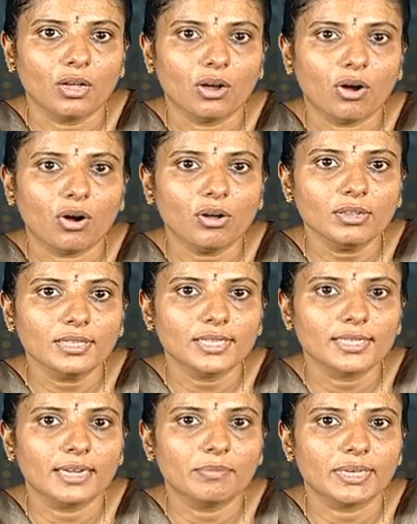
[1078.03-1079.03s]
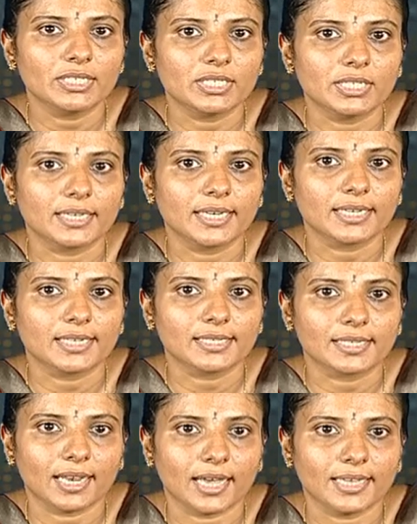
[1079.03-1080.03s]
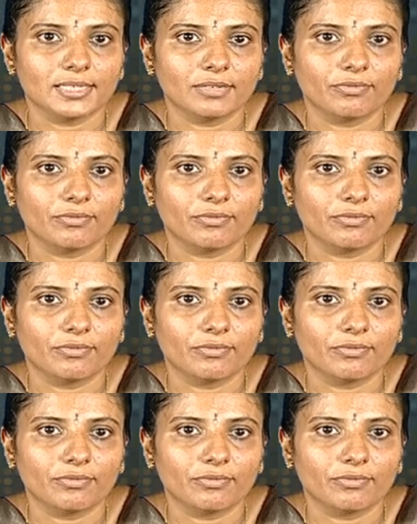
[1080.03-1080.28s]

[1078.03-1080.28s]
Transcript: all the sedimented and crystallized